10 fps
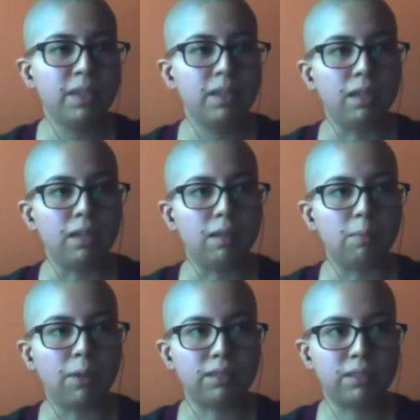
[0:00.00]

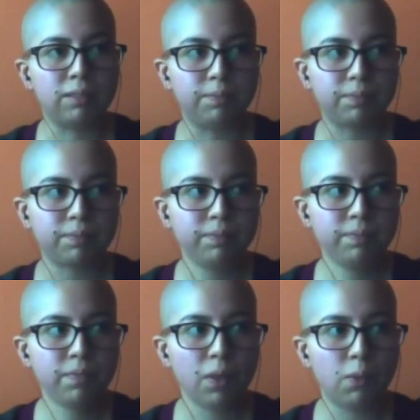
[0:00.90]
But
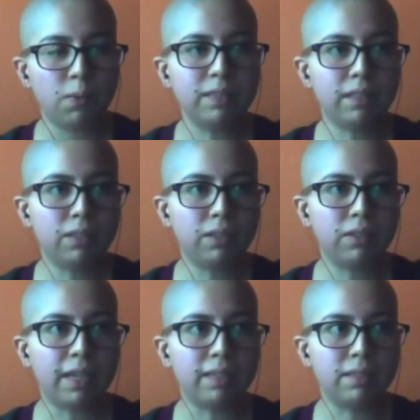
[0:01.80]
once that you
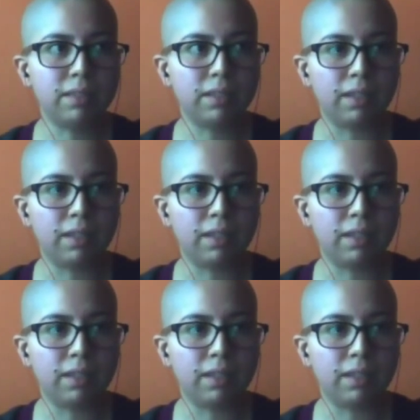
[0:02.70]
get,